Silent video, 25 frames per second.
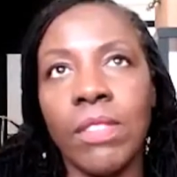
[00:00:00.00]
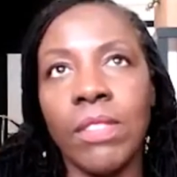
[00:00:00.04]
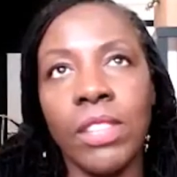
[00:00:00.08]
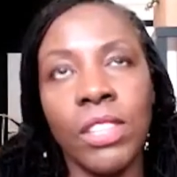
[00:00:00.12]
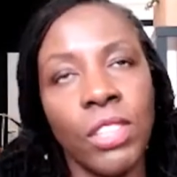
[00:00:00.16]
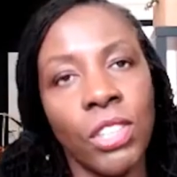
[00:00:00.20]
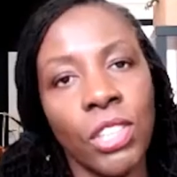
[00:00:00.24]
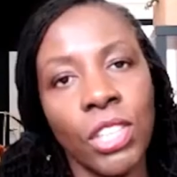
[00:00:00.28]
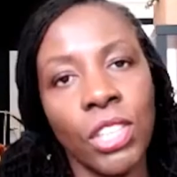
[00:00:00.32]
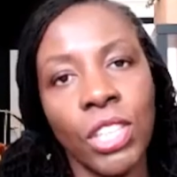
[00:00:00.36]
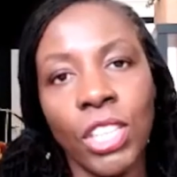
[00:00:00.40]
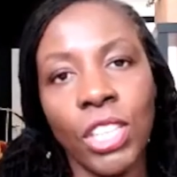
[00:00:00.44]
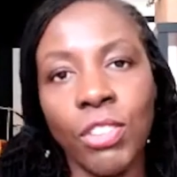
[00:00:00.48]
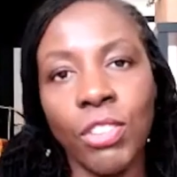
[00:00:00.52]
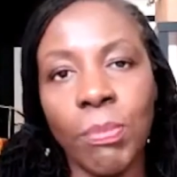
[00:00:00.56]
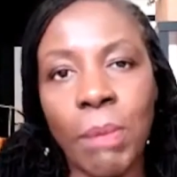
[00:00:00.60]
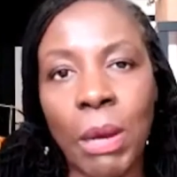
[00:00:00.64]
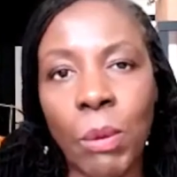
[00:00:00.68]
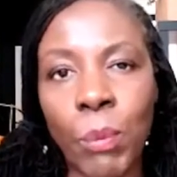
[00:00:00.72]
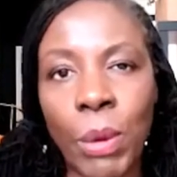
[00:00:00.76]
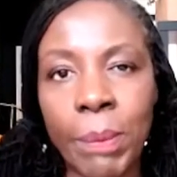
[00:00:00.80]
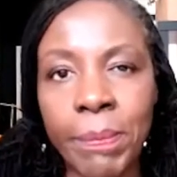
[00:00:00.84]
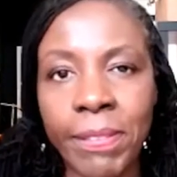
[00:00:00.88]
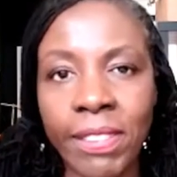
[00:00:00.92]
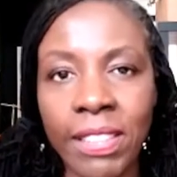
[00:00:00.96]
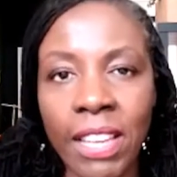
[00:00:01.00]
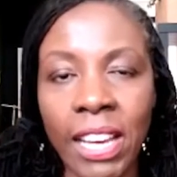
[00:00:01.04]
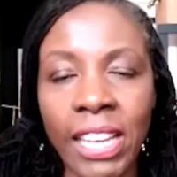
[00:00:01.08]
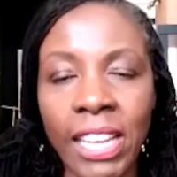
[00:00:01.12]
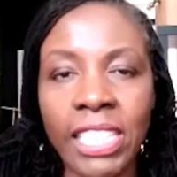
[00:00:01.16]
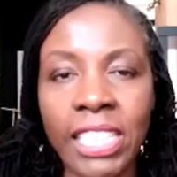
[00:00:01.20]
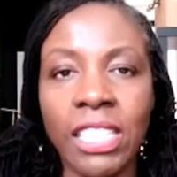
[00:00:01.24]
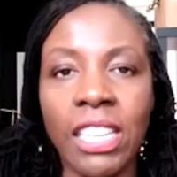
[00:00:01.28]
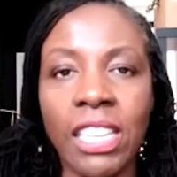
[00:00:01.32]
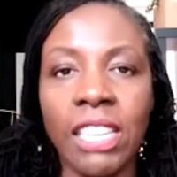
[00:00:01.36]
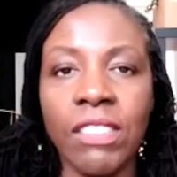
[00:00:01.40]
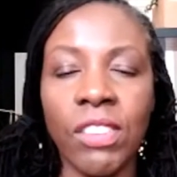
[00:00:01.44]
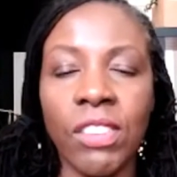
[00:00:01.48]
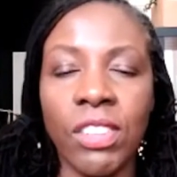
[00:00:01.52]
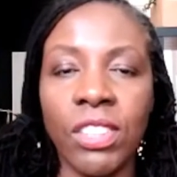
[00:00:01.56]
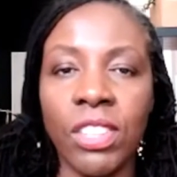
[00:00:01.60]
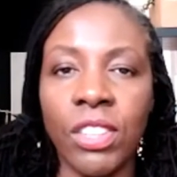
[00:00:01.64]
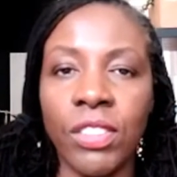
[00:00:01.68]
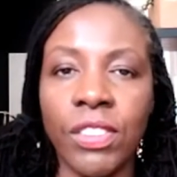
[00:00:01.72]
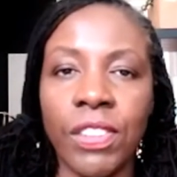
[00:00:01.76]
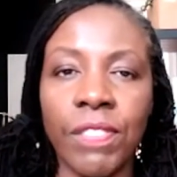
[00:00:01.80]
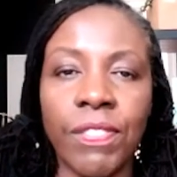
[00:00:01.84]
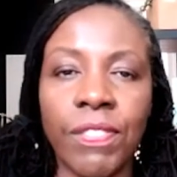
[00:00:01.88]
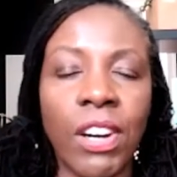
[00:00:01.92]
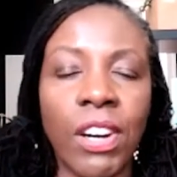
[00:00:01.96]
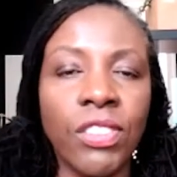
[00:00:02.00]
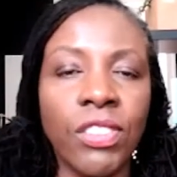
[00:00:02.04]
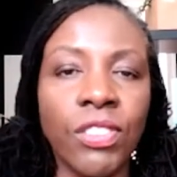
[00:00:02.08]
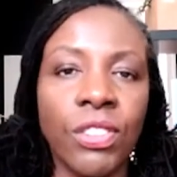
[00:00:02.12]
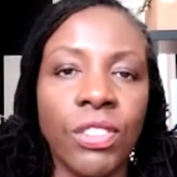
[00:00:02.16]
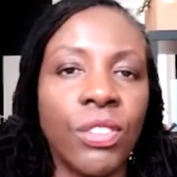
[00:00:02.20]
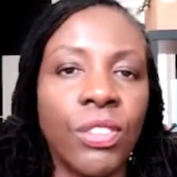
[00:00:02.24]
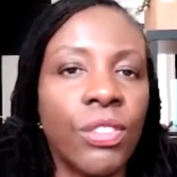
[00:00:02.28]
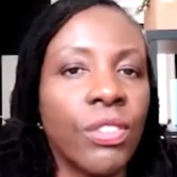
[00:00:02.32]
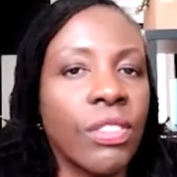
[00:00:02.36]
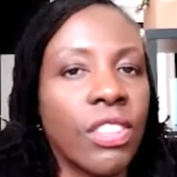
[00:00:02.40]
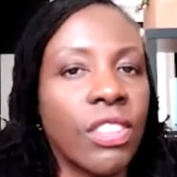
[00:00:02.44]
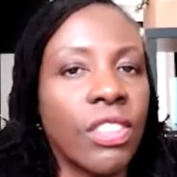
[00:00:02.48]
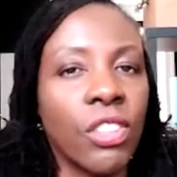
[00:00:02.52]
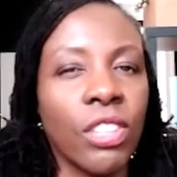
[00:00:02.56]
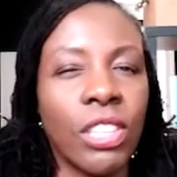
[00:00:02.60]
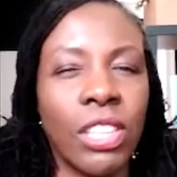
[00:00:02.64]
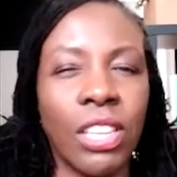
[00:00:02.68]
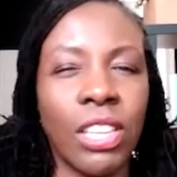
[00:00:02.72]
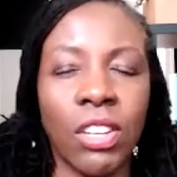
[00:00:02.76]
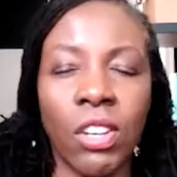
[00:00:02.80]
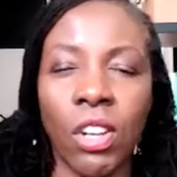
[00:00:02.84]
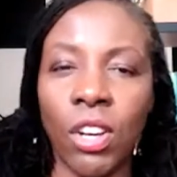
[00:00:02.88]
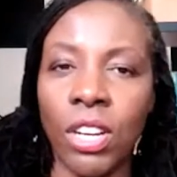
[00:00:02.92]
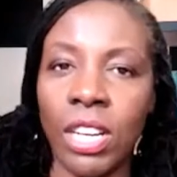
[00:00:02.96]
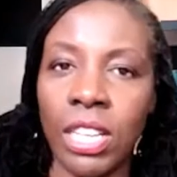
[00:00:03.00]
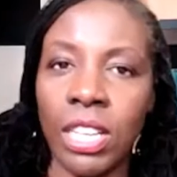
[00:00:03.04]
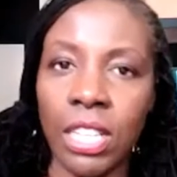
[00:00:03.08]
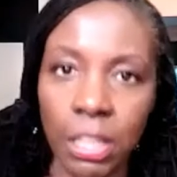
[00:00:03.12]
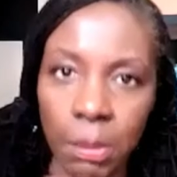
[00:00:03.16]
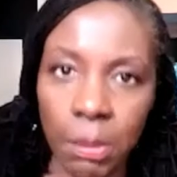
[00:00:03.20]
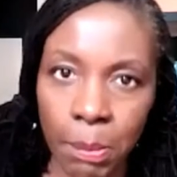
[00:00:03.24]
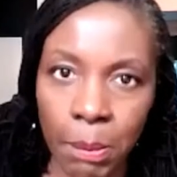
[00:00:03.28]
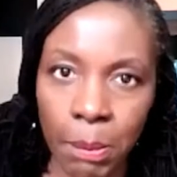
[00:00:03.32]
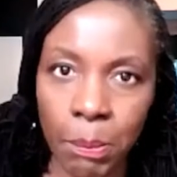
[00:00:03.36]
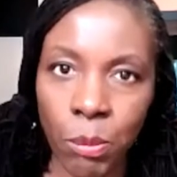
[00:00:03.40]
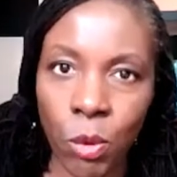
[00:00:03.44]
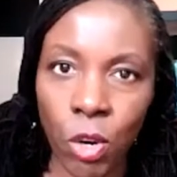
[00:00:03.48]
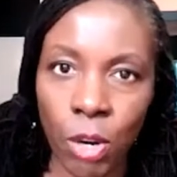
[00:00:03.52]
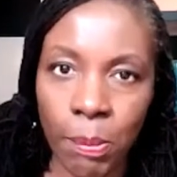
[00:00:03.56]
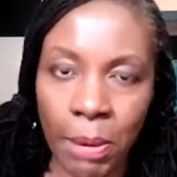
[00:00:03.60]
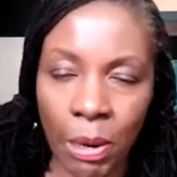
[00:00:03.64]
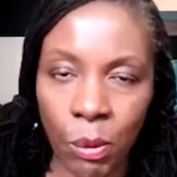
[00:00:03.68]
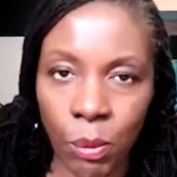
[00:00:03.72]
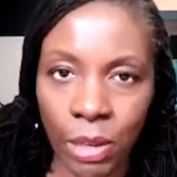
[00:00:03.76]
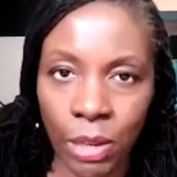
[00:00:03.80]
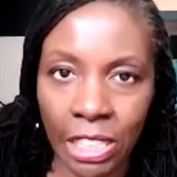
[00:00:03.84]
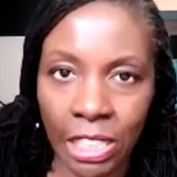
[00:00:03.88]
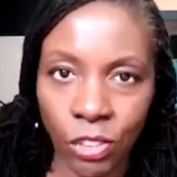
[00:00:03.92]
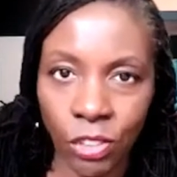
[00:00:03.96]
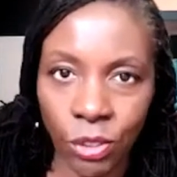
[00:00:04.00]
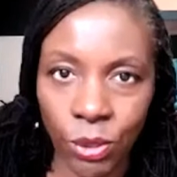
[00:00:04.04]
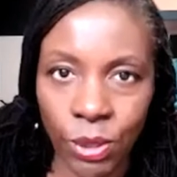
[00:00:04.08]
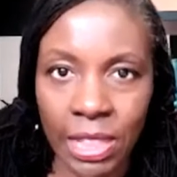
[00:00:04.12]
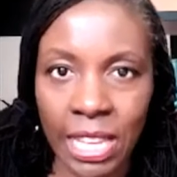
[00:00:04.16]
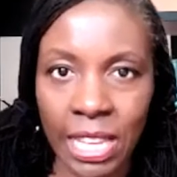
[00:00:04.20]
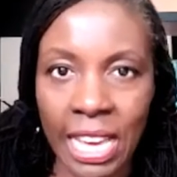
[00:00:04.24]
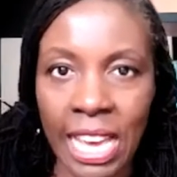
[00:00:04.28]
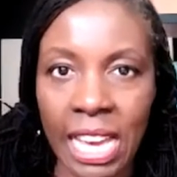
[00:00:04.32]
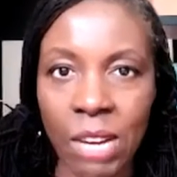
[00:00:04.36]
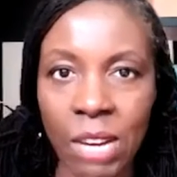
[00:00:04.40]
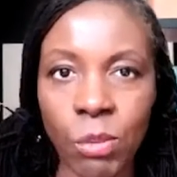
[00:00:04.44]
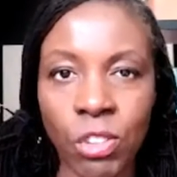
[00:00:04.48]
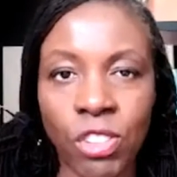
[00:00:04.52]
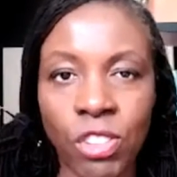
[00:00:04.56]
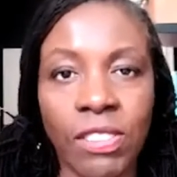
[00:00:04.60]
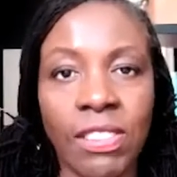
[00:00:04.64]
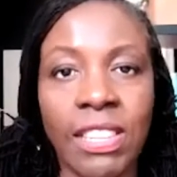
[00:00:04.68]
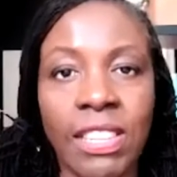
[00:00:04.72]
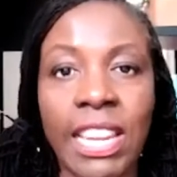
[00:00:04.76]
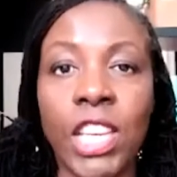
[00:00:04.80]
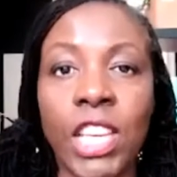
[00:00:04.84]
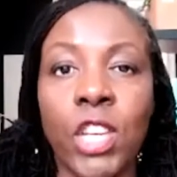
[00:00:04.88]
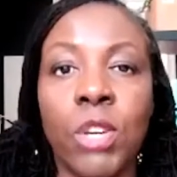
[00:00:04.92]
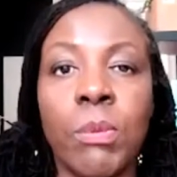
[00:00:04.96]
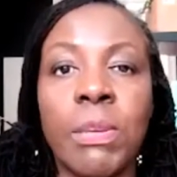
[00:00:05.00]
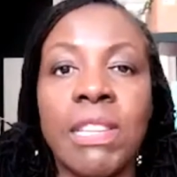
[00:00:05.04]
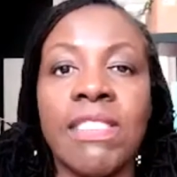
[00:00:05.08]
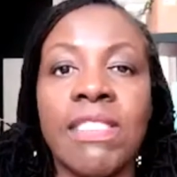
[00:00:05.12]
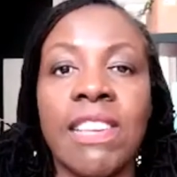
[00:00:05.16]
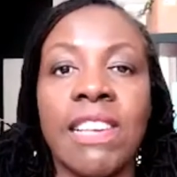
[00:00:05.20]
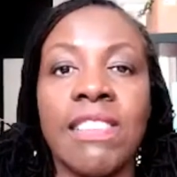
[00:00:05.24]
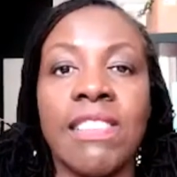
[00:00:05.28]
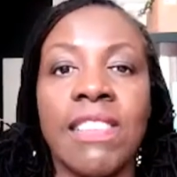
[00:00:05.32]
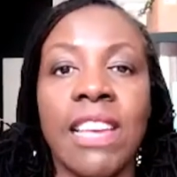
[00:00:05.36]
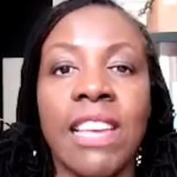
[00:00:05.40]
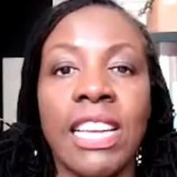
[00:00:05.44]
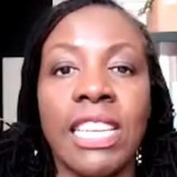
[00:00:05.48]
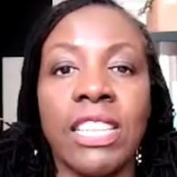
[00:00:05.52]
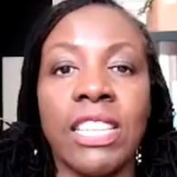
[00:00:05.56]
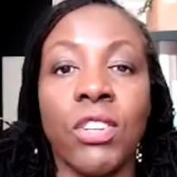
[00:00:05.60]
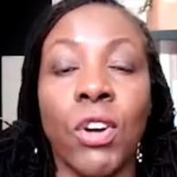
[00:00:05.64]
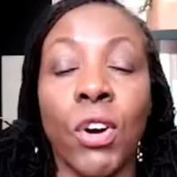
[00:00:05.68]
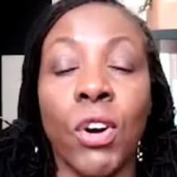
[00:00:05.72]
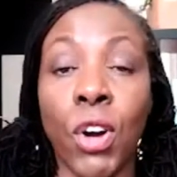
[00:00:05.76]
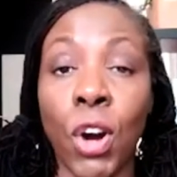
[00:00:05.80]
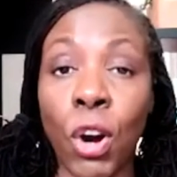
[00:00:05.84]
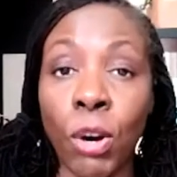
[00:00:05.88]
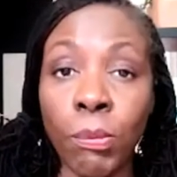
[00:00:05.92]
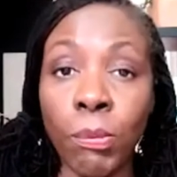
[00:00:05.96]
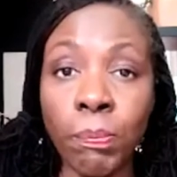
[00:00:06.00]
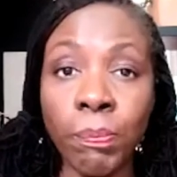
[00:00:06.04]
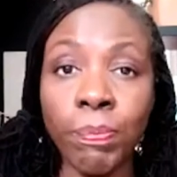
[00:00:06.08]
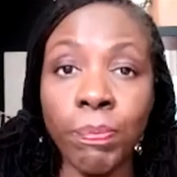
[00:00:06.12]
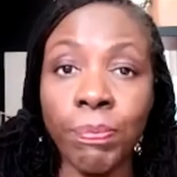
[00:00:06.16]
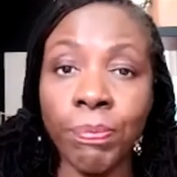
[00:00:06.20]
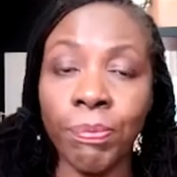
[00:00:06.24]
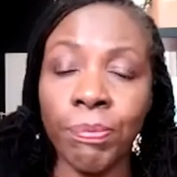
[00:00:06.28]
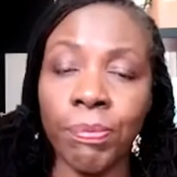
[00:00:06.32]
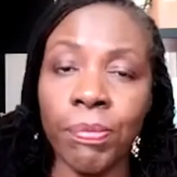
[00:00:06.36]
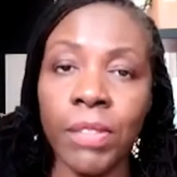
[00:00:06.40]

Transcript: you can go to my website. I've got loads of articles and you can learn a little bit more about what I do there, which is naomisesay.com.